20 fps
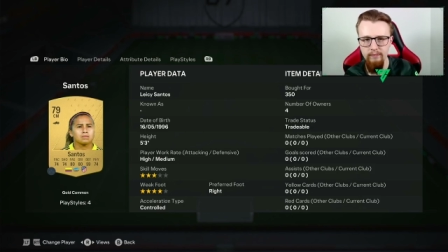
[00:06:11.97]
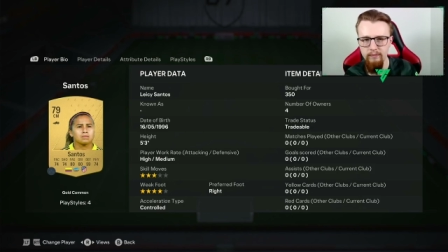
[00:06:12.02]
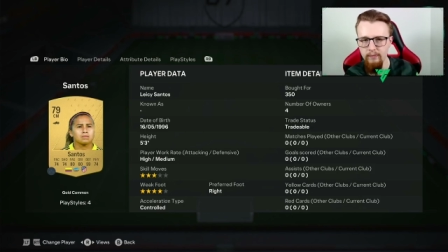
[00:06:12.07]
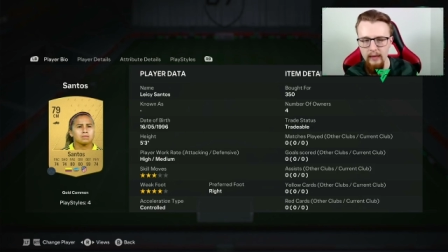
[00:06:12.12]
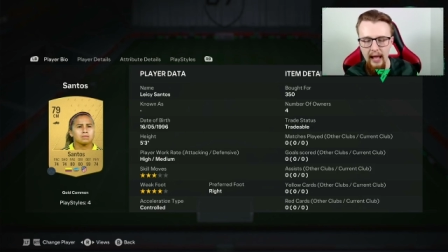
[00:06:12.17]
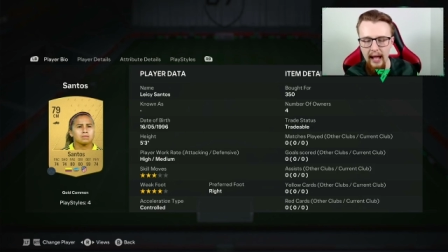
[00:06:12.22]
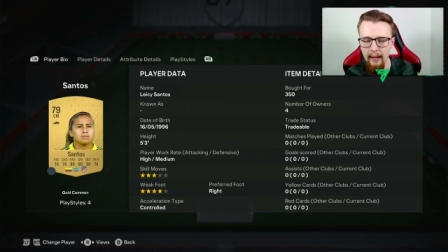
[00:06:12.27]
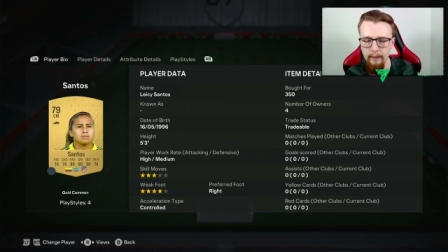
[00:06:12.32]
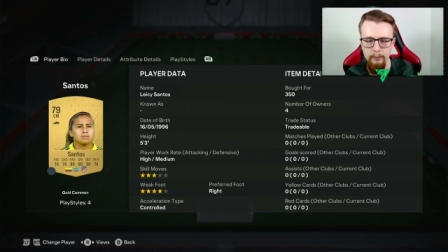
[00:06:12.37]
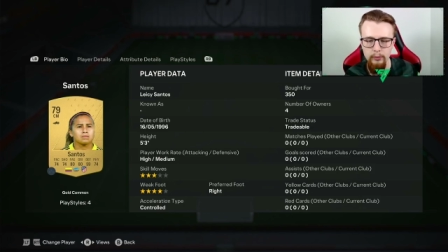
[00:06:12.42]

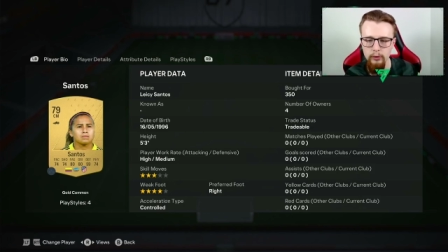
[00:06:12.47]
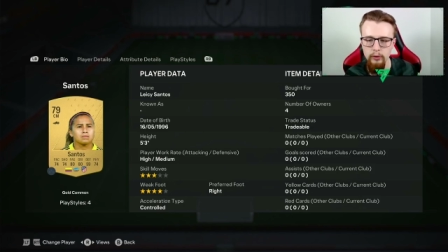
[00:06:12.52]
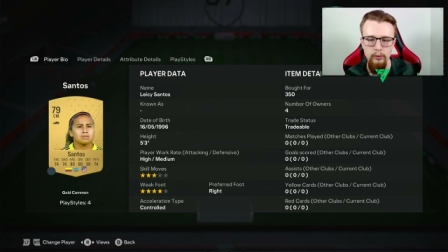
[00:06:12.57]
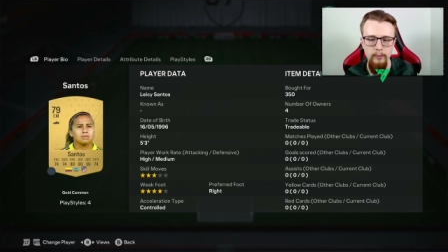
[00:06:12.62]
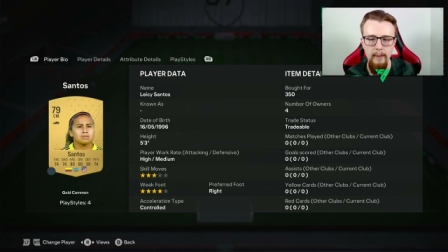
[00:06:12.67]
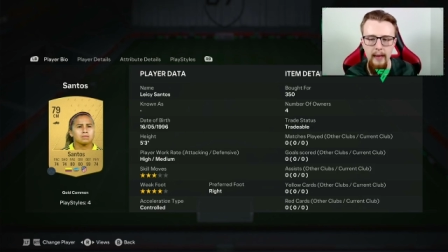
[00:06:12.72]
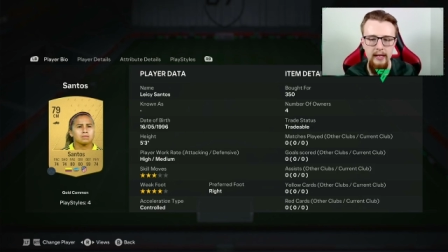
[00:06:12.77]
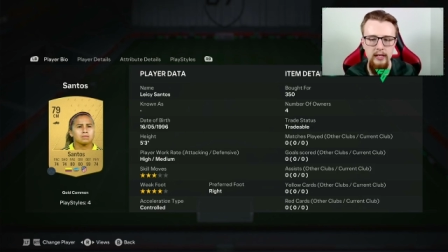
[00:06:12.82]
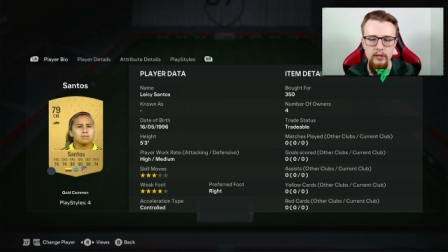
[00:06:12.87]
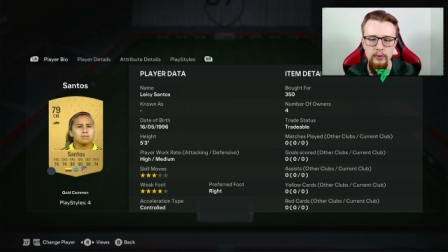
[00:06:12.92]
absolute
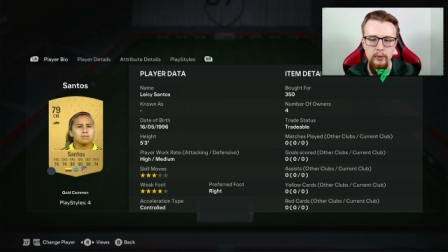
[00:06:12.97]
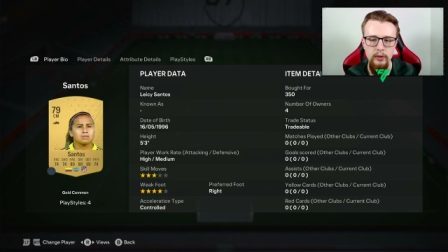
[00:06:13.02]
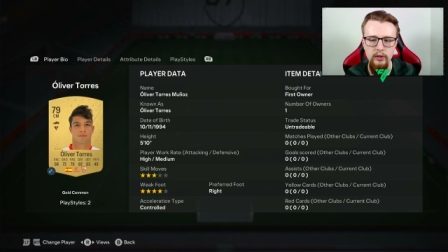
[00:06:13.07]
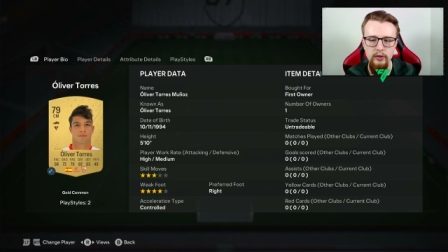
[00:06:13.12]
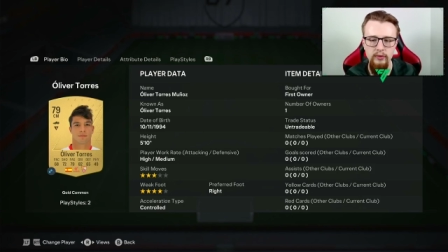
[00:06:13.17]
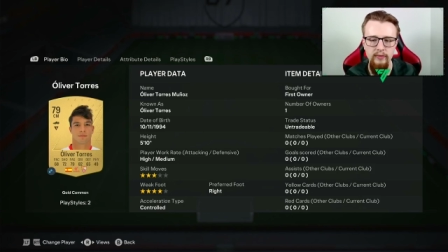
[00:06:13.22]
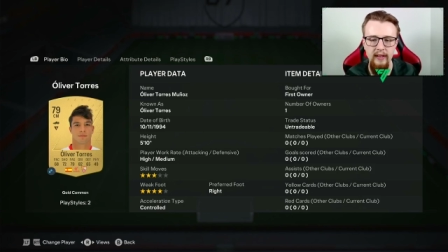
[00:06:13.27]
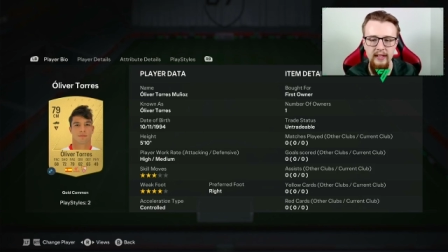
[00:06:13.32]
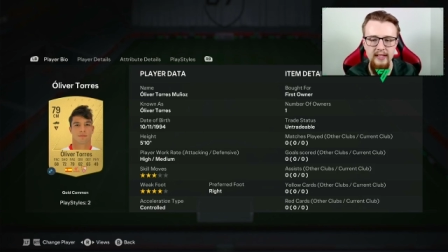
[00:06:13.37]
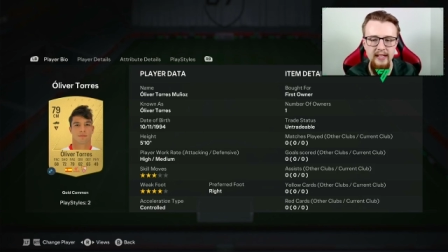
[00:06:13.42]
pennies, which is
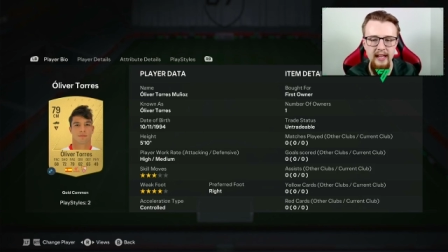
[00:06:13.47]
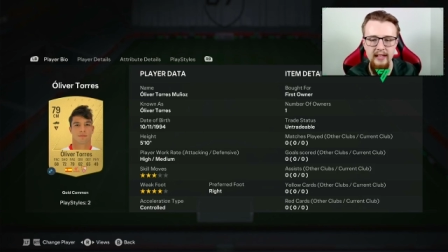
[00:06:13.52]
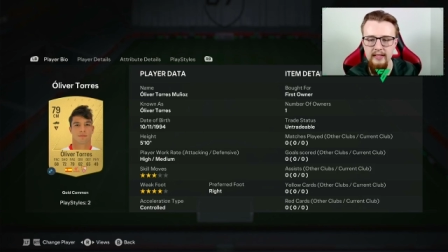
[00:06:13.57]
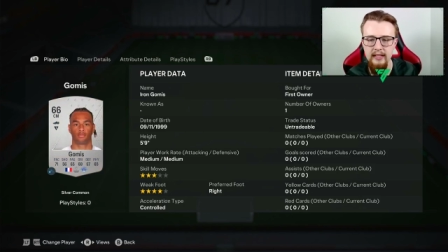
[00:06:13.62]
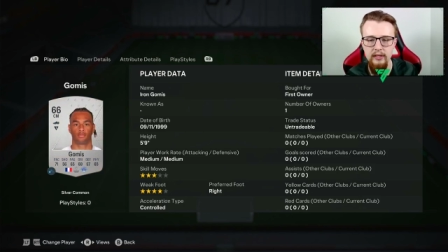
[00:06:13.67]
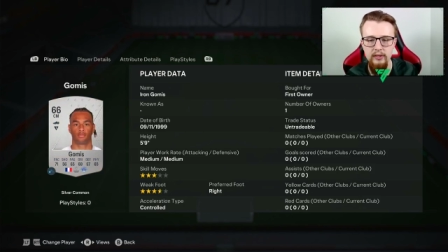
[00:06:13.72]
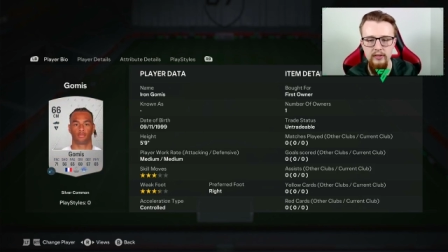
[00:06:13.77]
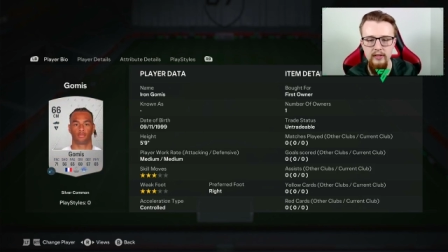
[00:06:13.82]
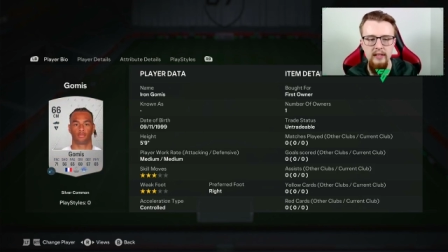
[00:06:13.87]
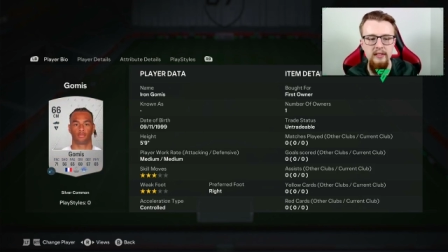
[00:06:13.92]
fantastic.
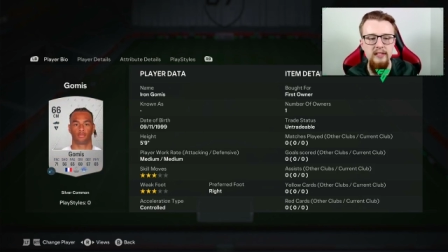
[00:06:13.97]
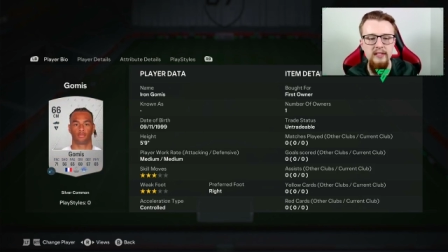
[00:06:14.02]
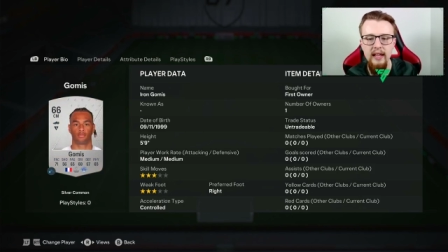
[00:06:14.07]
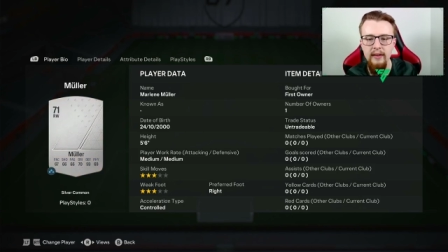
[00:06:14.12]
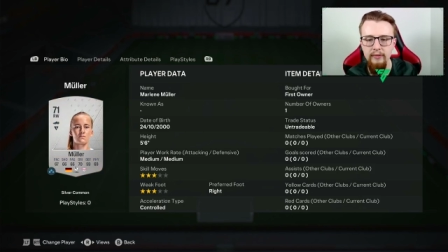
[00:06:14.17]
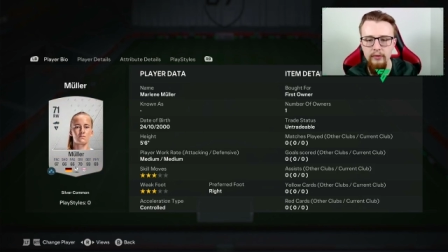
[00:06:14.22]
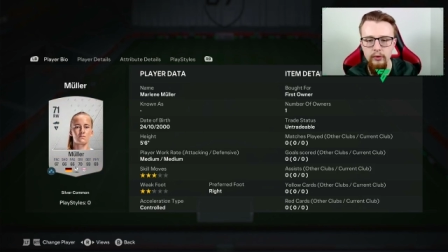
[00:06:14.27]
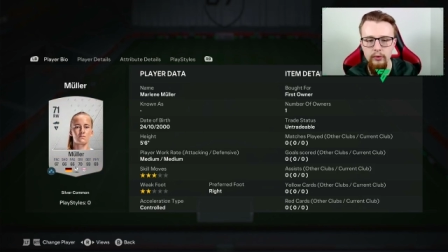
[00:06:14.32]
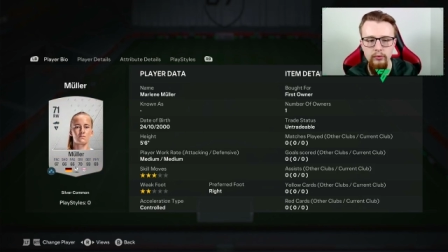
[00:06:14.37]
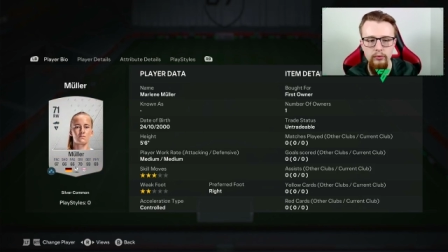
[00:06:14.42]
So there's
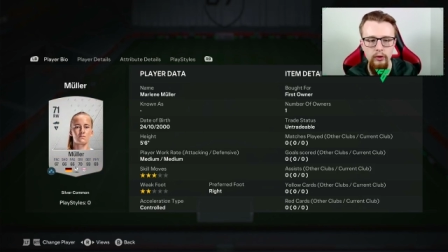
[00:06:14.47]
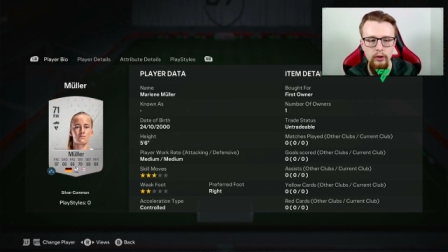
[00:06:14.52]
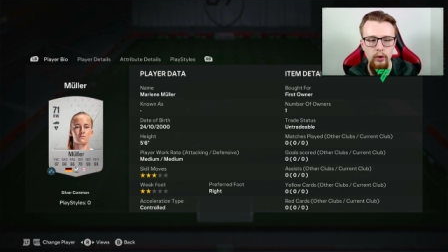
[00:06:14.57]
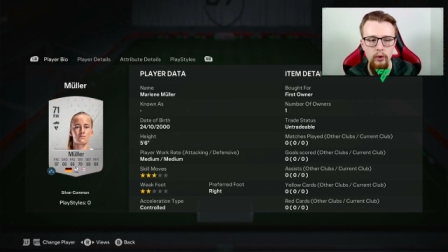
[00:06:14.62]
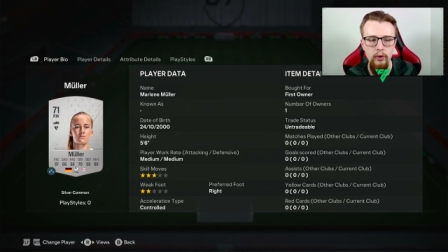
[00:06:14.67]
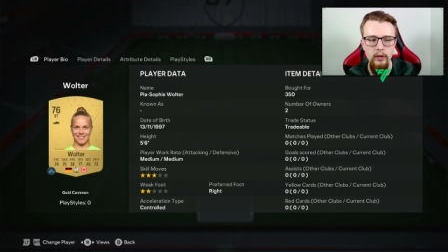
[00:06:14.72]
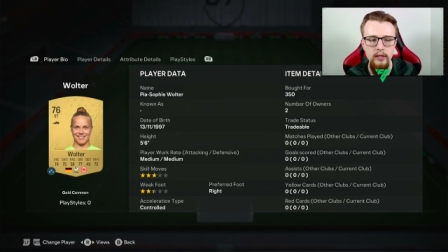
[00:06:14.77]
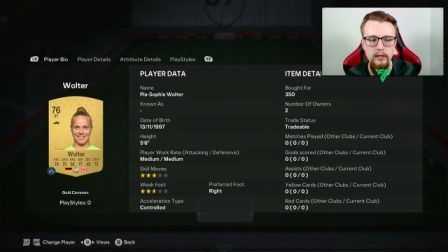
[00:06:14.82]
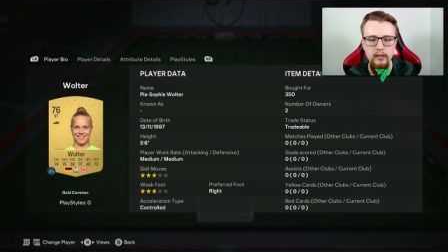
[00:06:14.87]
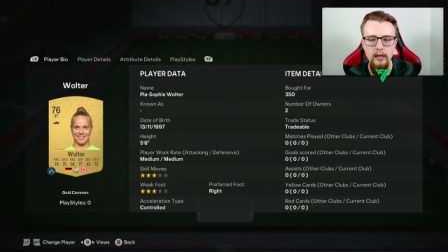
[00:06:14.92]
700
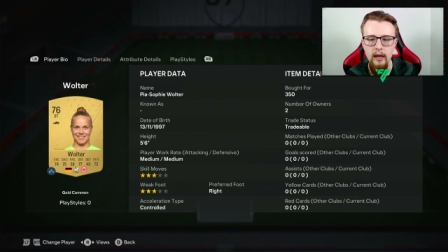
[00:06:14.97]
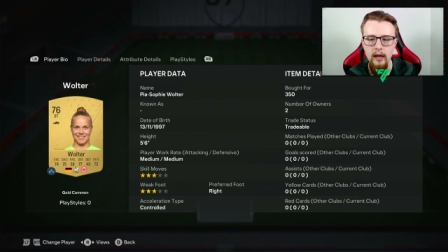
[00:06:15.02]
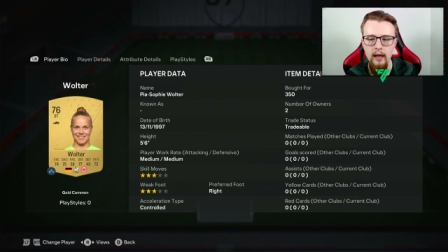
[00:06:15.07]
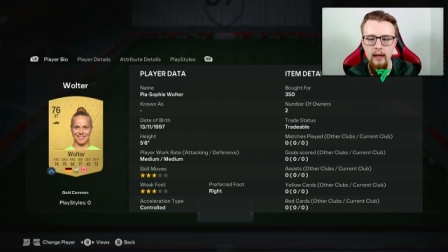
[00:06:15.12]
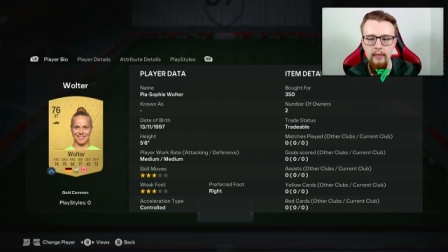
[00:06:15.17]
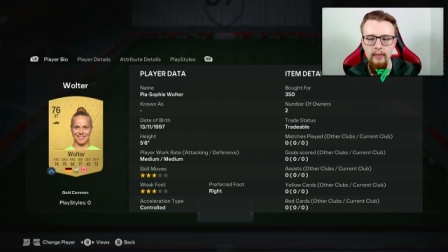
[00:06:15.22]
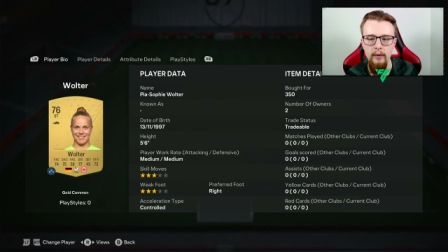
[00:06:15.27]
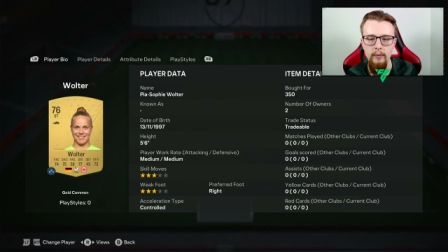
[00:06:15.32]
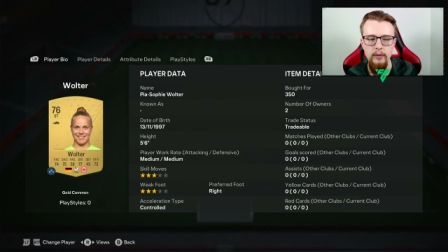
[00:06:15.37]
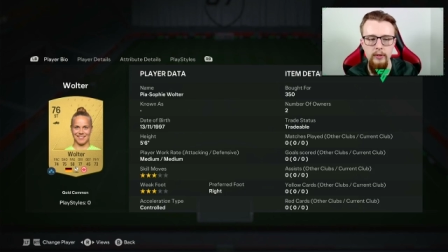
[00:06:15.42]
coins
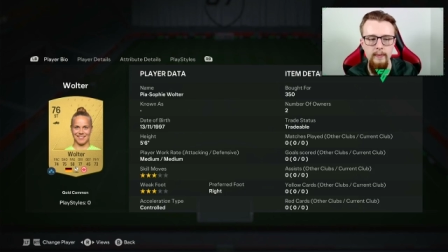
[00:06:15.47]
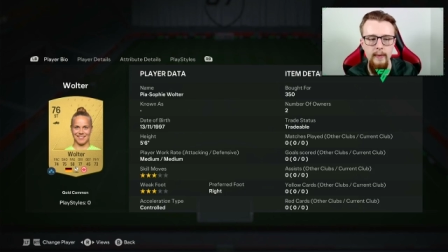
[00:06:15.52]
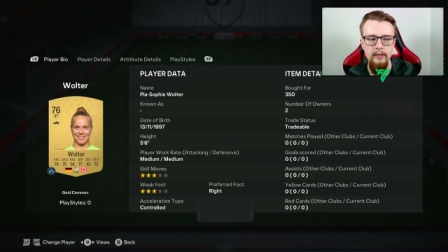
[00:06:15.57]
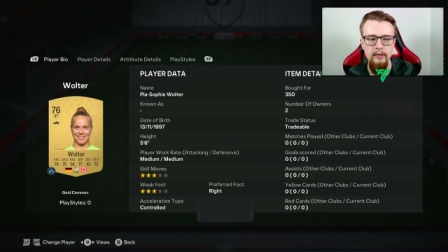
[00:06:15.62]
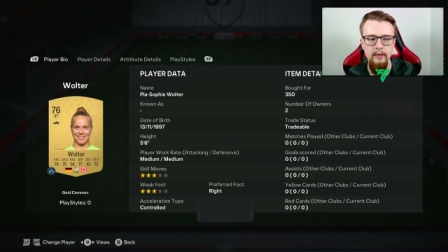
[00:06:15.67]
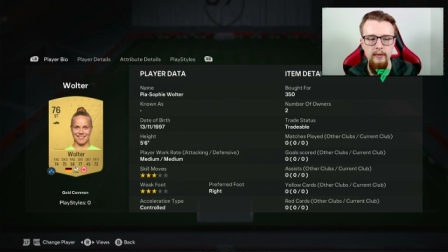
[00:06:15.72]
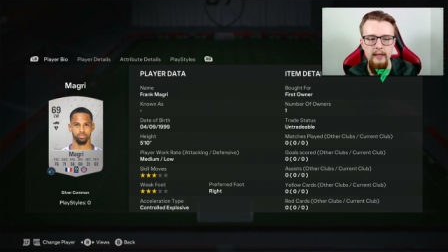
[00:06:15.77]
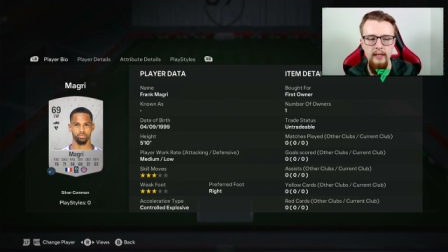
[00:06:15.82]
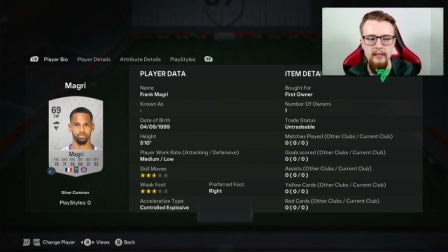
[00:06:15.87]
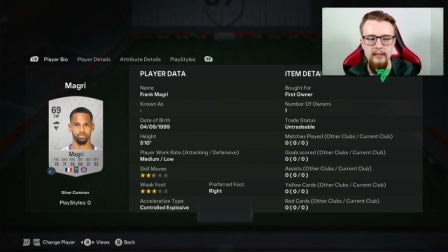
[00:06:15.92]
that we spent on
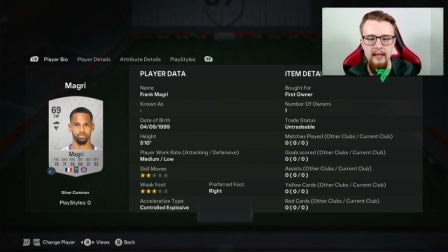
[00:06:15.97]
this,